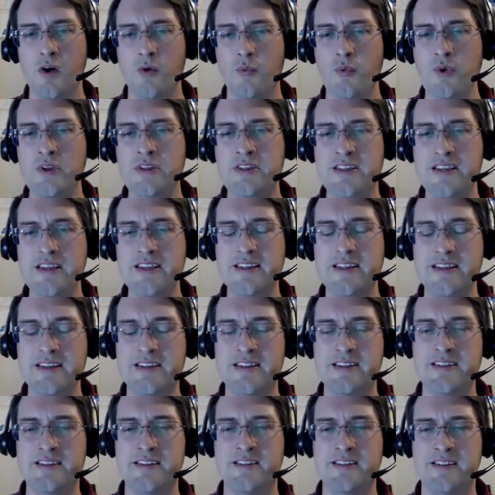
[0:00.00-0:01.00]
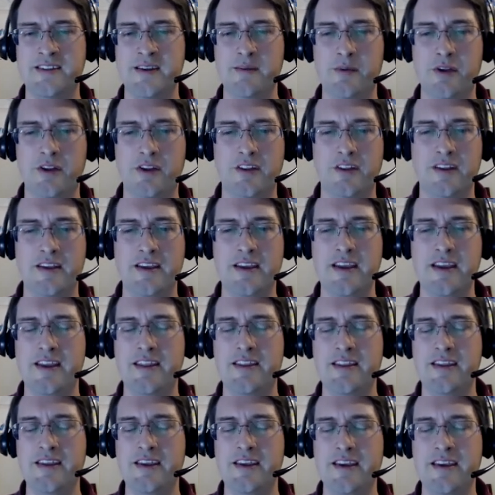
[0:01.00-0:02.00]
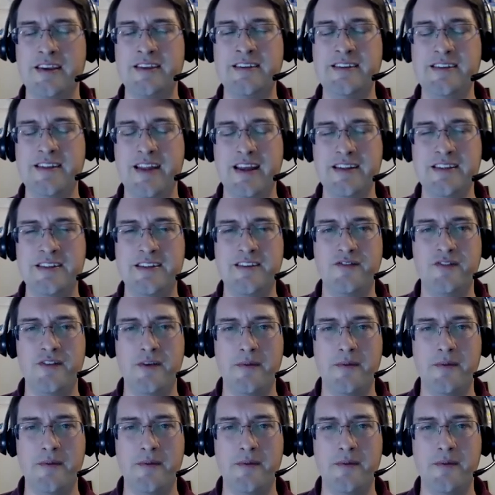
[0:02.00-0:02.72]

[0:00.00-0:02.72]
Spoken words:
We see this similarly in the extensive